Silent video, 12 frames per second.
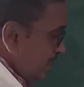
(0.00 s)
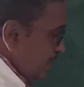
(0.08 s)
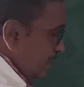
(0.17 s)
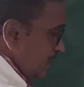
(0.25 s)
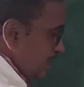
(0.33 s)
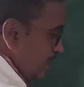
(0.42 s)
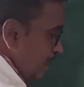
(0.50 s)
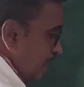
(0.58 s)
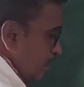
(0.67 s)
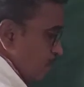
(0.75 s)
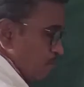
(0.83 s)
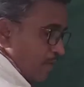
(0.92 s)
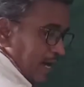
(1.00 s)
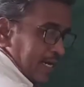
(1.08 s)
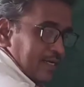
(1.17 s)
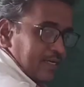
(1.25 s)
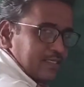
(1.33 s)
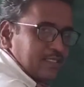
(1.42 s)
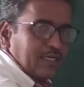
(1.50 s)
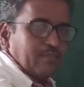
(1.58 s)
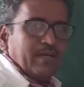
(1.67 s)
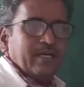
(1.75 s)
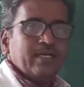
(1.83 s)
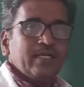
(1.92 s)
in the minor
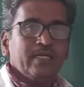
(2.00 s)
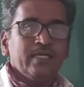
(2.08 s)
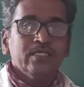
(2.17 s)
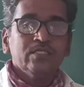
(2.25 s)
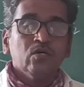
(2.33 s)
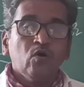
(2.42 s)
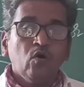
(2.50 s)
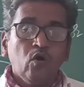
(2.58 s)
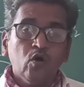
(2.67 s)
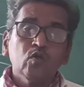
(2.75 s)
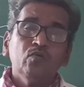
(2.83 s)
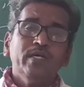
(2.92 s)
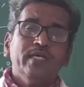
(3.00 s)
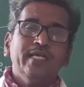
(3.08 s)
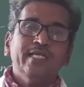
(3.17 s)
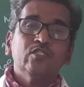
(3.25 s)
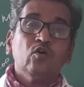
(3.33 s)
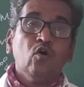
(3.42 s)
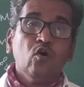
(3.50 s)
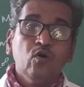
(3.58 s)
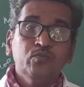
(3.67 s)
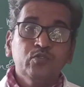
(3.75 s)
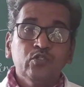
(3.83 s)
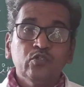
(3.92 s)
segment is always
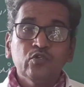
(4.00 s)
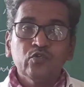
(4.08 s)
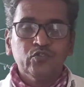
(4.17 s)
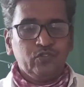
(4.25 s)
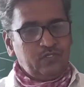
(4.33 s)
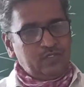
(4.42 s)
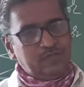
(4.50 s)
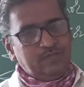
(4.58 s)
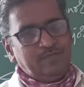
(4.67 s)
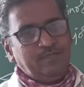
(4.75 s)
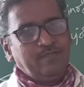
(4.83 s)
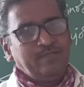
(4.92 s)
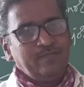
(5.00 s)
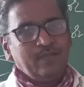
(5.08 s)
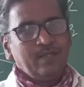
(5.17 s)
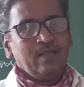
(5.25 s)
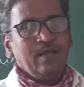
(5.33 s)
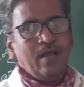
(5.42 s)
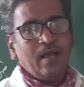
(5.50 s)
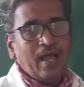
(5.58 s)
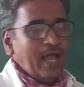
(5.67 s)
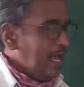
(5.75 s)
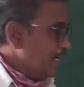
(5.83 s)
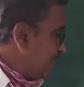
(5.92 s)
obtuse.
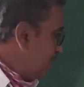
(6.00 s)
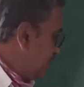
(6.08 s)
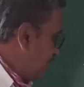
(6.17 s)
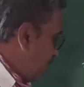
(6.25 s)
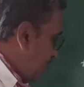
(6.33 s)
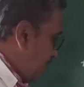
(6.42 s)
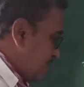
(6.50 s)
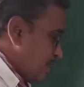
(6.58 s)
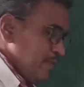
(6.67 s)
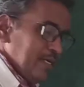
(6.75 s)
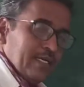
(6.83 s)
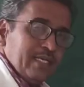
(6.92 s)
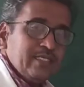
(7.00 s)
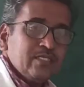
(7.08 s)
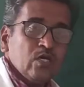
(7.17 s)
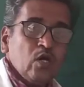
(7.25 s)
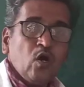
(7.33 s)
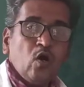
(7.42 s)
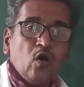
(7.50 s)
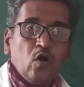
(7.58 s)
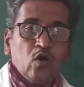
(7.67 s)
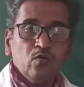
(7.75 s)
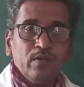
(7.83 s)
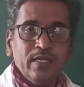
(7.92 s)
Angle in the minor segment is
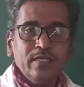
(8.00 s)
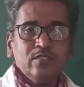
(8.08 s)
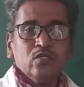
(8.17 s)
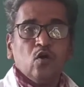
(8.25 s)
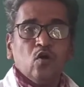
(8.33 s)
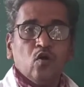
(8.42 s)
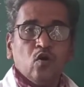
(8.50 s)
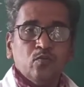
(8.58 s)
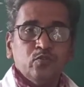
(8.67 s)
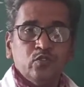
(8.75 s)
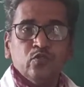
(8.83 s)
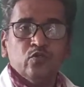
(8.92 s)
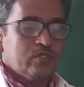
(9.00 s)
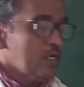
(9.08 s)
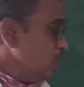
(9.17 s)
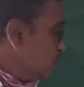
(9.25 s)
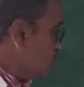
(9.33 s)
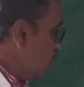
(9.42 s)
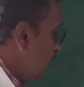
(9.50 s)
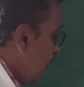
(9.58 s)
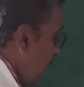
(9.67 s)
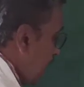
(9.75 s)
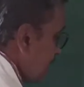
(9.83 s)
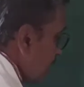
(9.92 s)
always obtuse. So
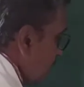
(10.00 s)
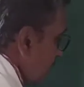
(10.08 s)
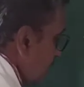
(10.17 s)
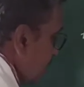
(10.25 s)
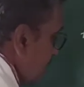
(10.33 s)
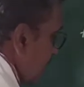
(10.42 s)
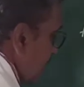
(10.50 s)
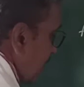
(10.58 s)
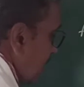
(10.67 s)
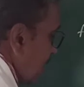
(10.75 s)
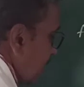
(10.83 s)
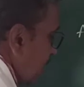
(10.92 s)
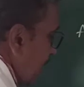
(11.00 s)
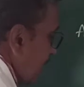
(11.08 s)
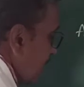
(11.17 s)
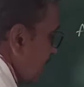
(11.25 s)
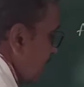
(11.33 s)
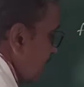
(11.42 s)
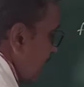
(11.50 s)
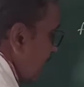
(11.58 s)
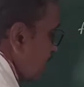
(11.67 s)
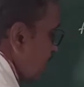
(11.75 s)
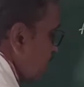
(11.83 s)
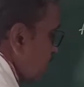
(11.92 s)
another one example, another one angle I
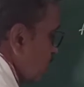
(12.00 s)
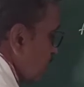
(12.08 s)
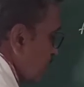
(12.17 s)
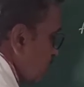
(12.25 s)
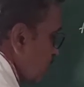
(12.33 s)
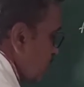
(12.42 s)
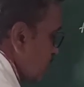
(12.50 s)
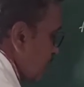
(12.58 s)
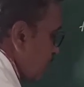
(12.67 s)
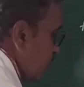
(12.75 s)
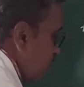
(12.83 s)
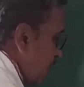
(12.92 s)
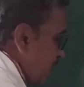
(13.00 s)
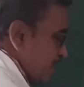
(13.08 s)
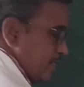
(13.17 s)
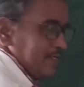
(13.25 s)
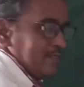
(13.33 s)
want to draw. Q is a point.